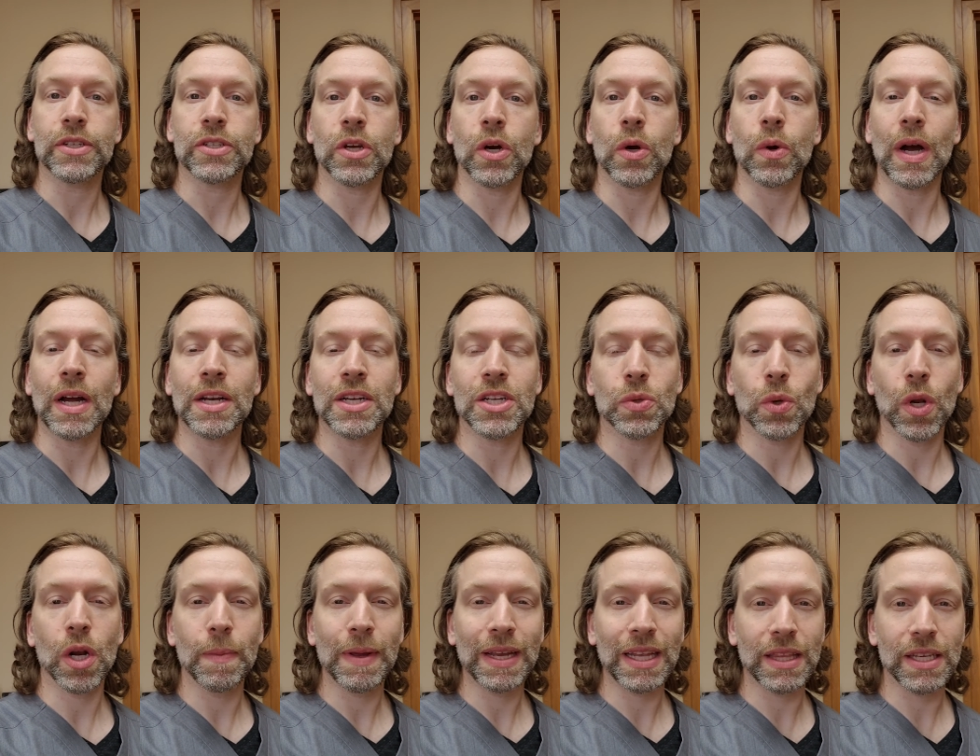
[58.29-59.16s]
So I
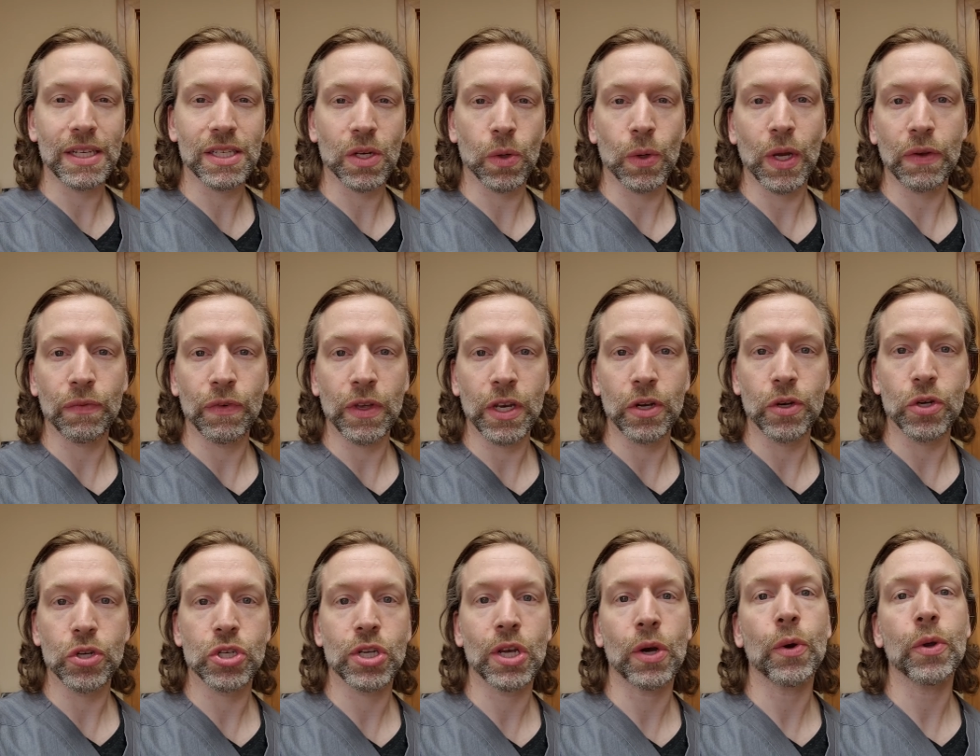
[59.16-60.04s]
just want to make this quick
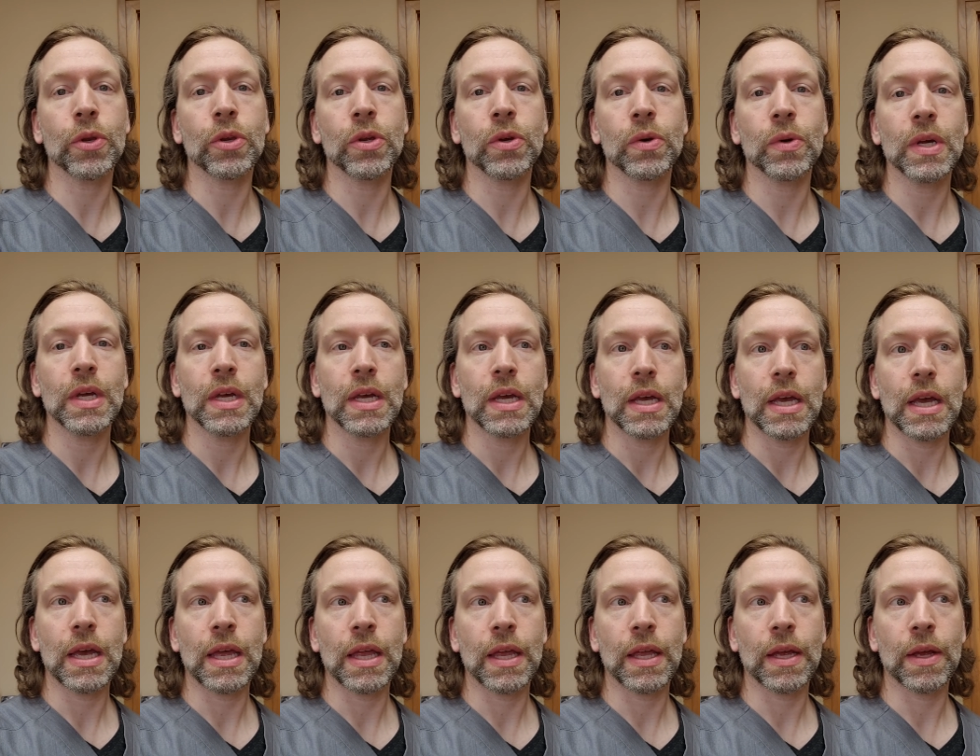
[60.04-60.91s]
video showing you
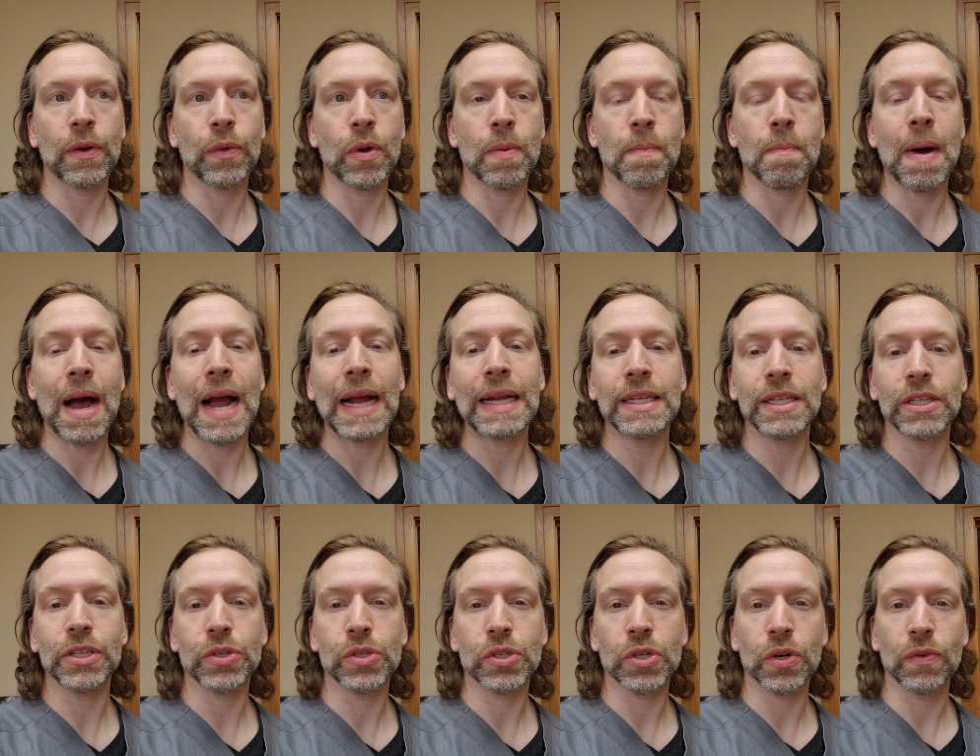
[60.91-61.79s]
and, and
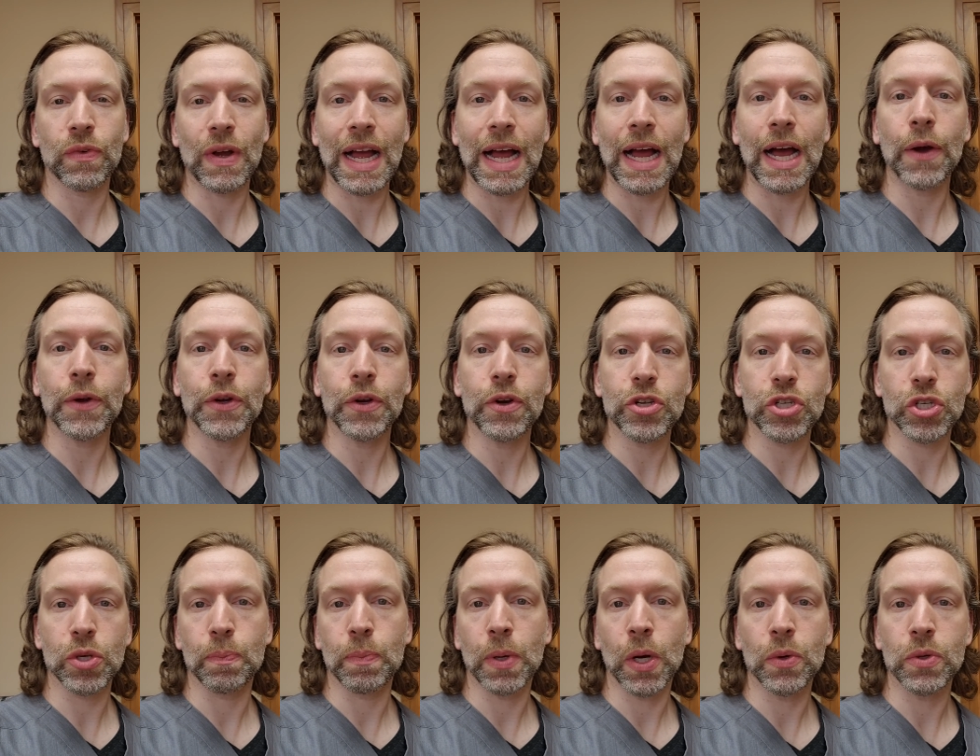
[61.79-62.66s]
reminding you sort of how
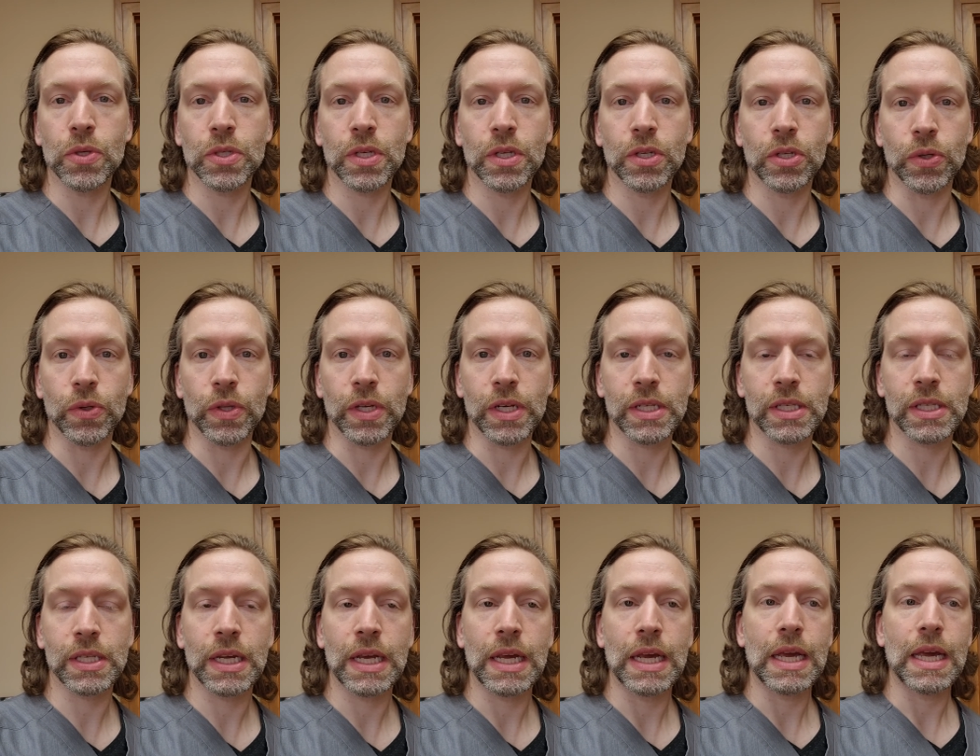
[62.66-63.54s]
you're supposed to do
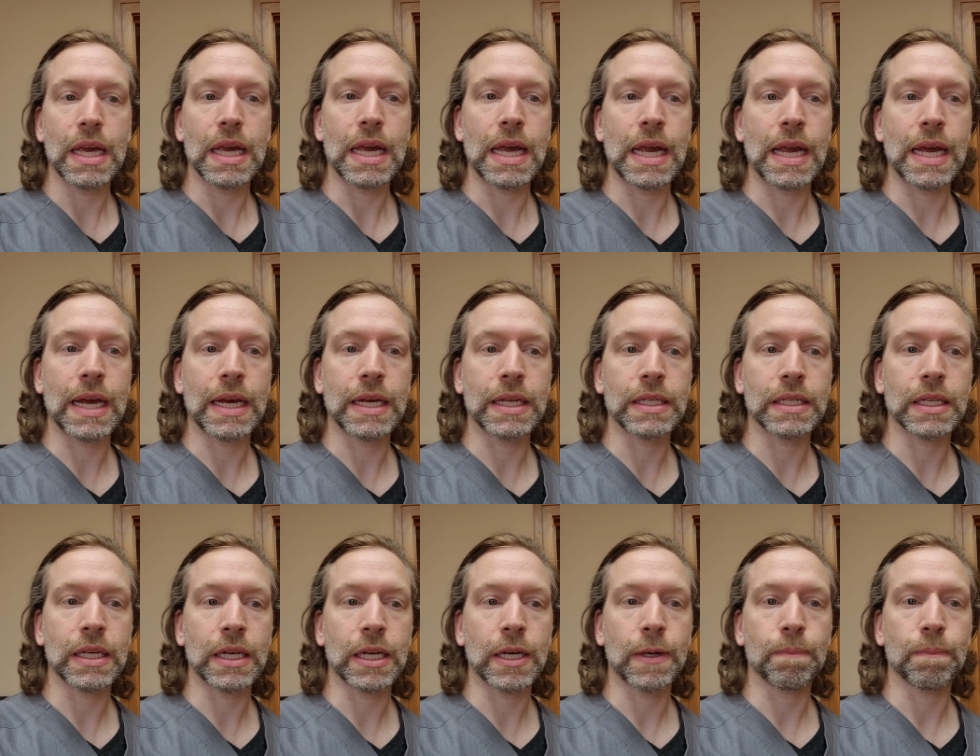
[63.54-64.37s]
this and